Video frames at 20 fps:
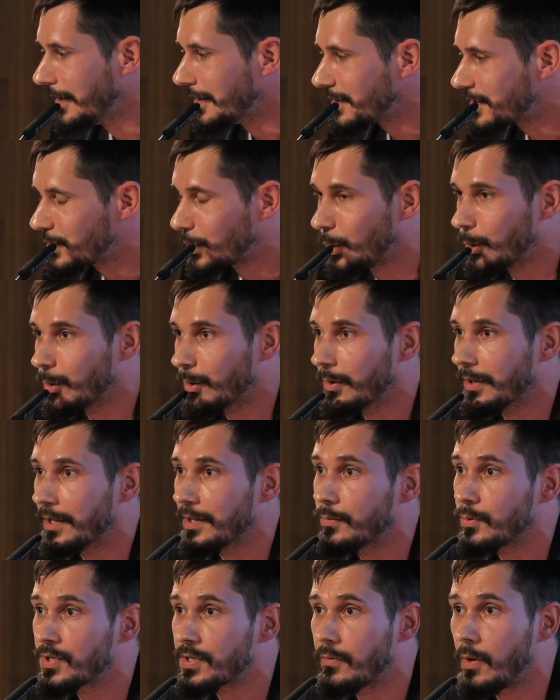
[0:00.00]
So
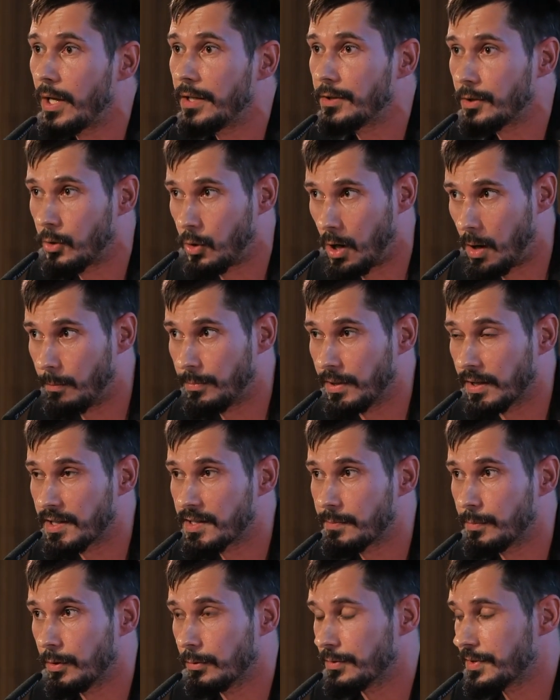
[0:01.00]
it was quite a
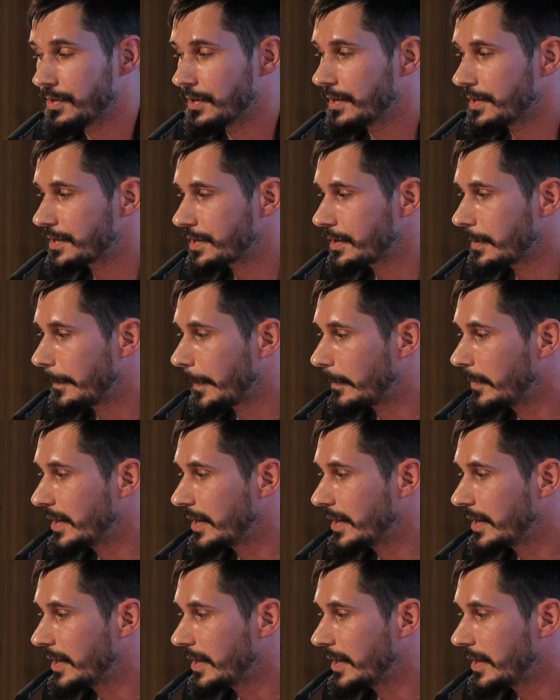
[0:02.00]
complex process.